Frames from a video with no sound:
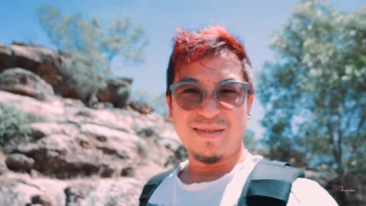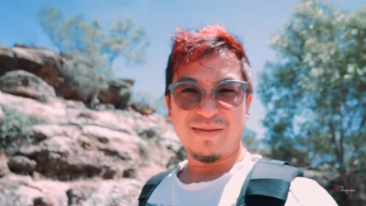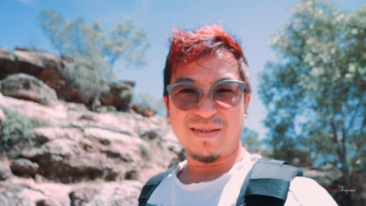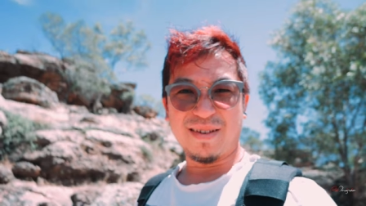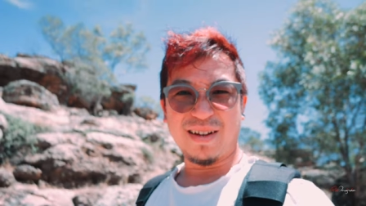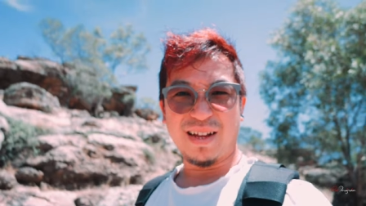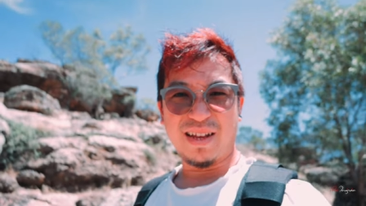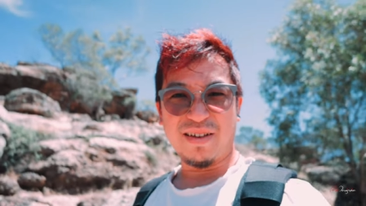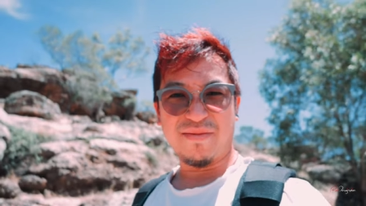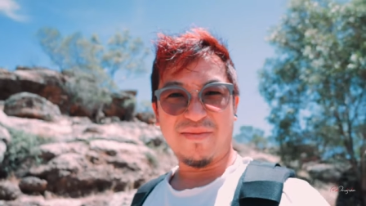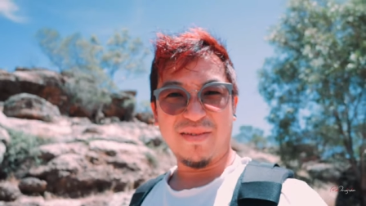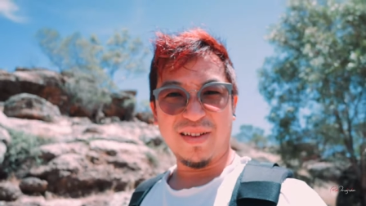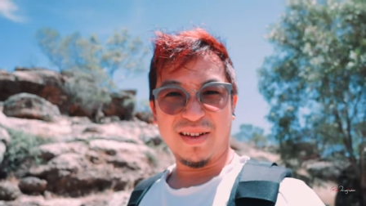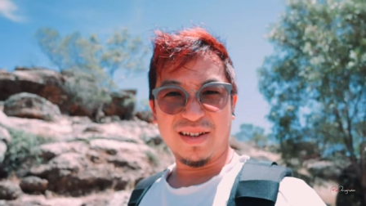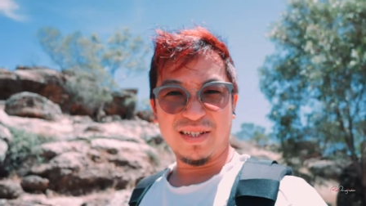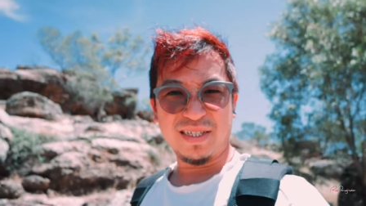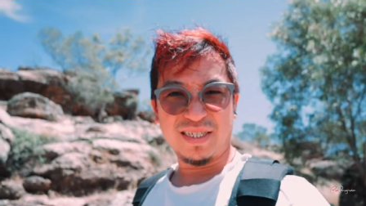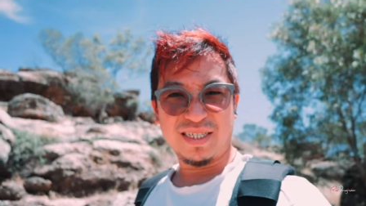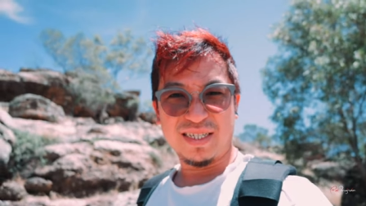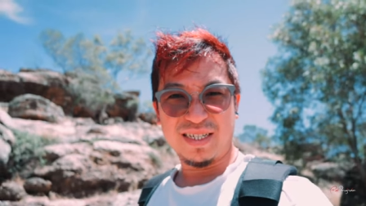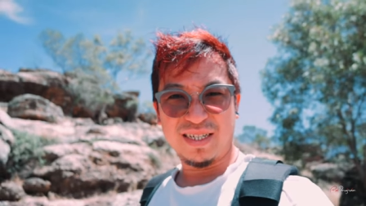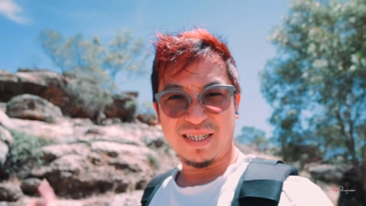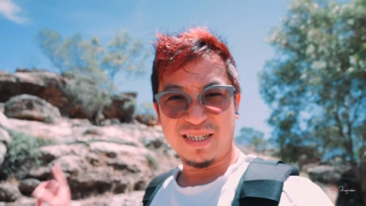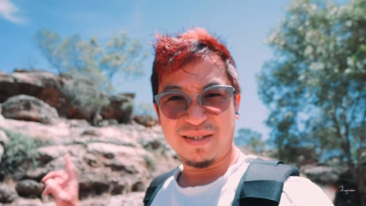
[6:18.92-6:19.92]
We're gonna have
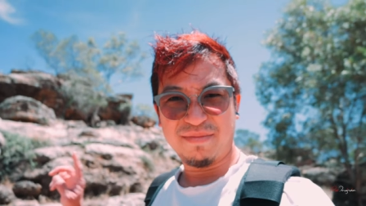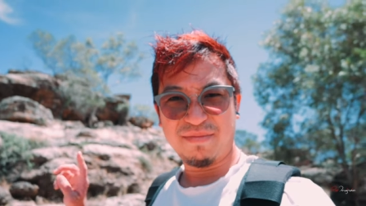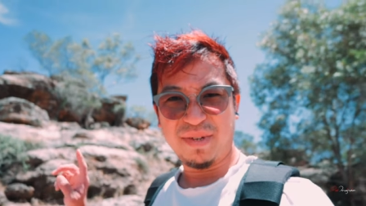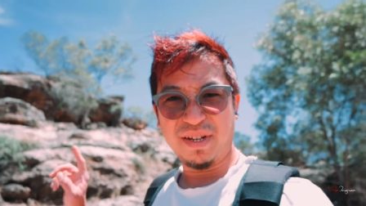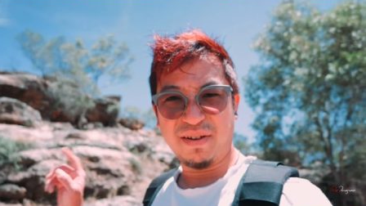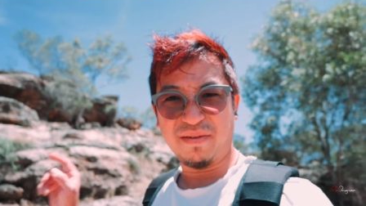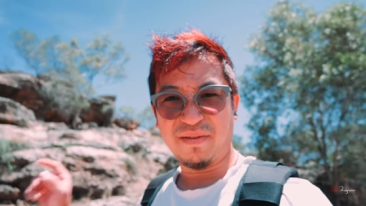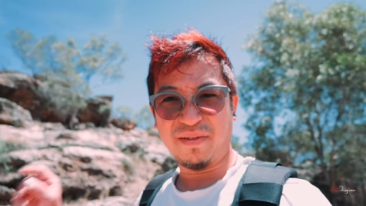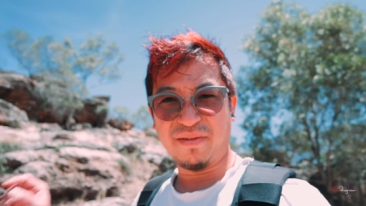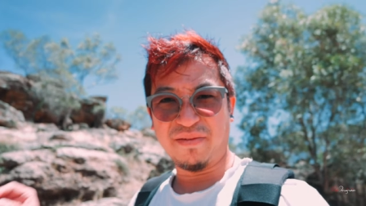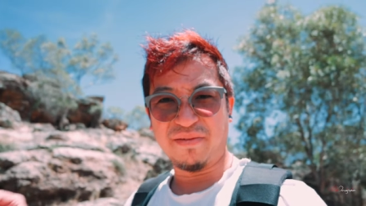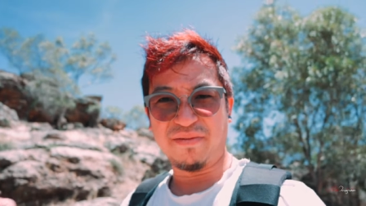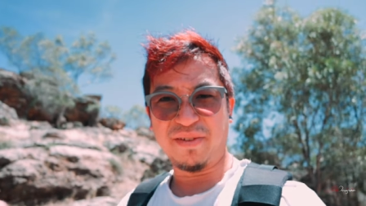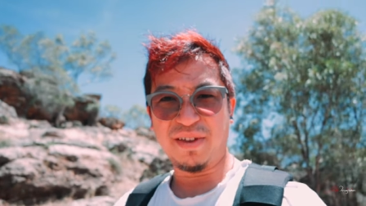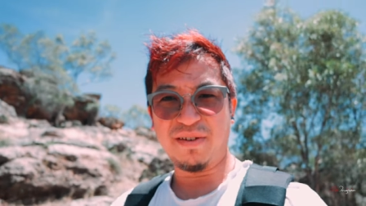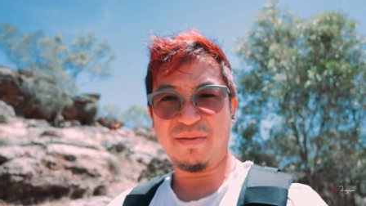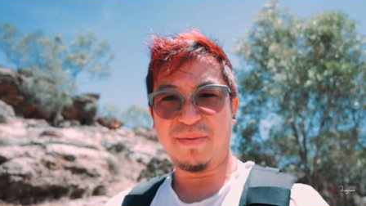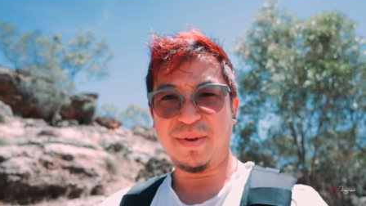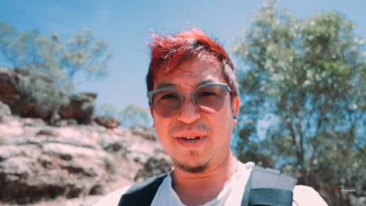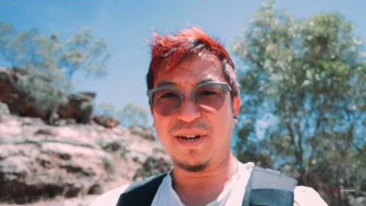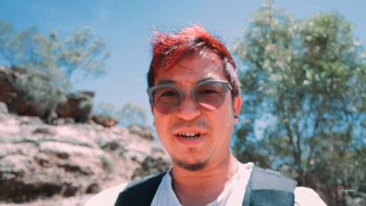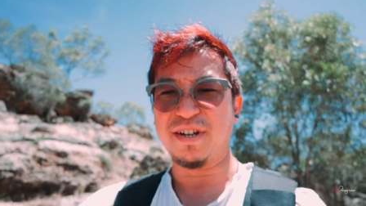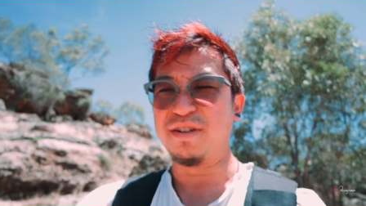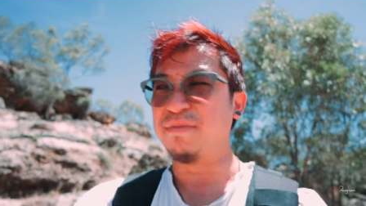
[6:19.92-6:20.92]
lunch. Beautiful view
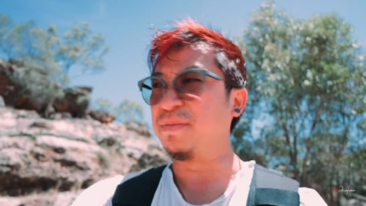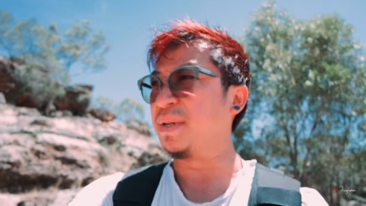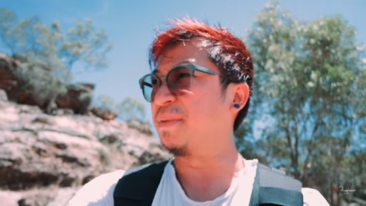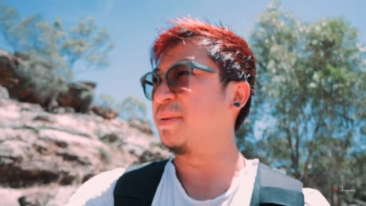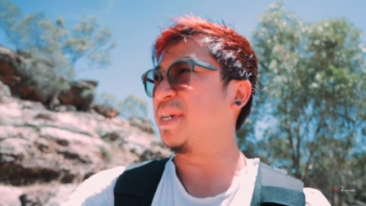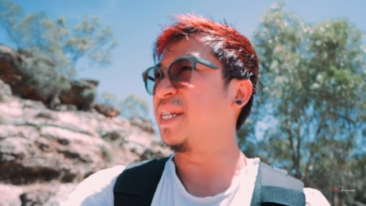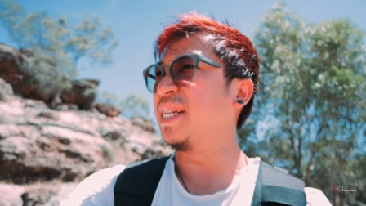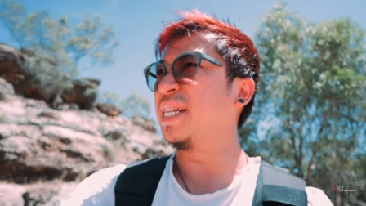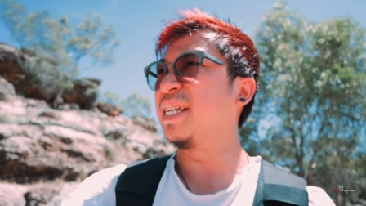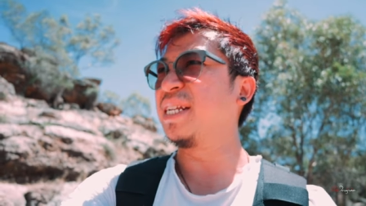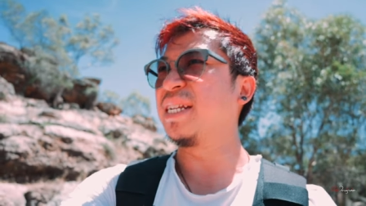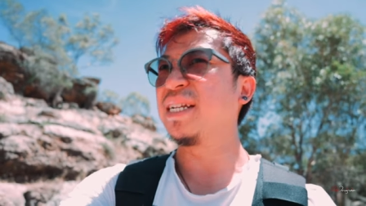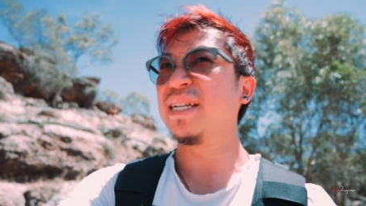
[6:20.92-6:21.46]
behind me, man.